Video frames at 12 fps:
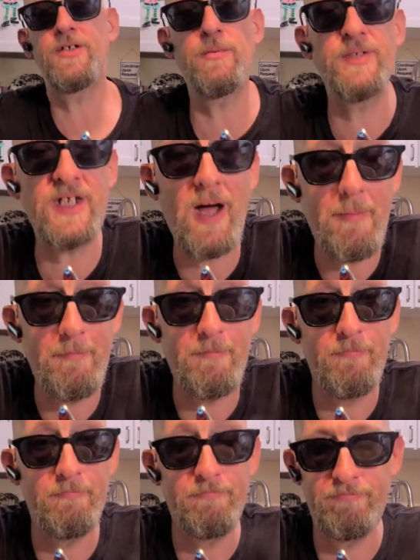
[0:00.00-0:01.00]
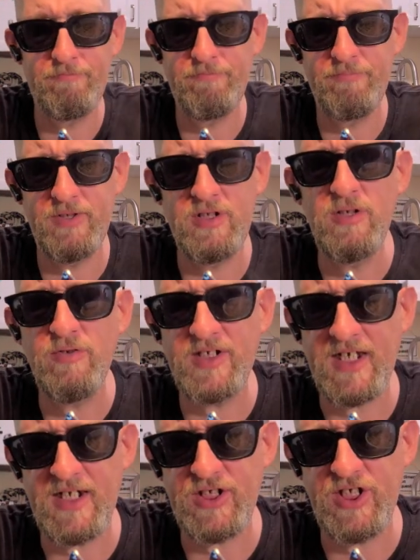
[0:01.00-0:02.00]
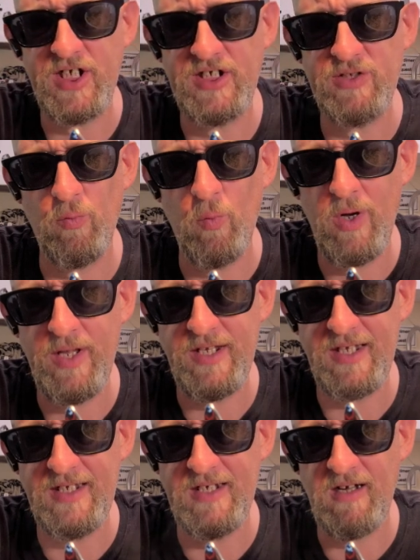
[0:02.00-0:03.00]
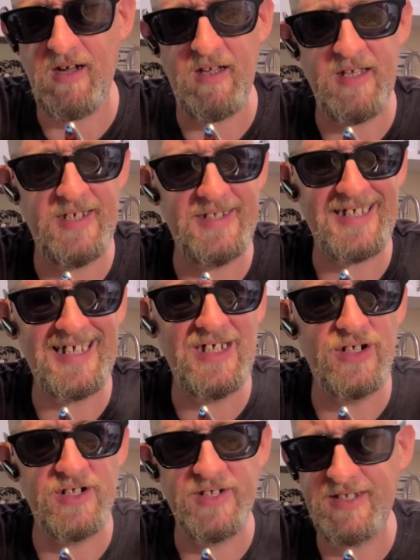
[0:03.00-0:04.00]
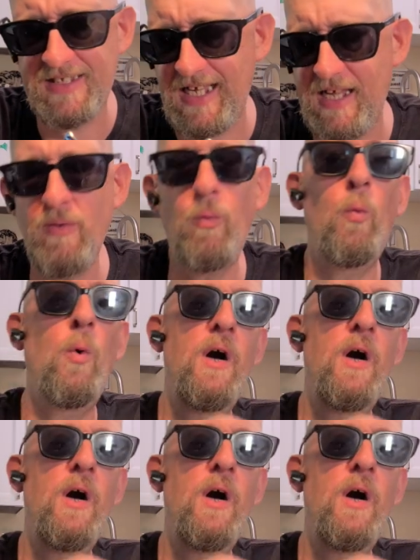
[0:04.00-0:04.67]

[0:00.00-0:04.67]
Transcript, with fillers: so it's got two sachets, one in, in its innards and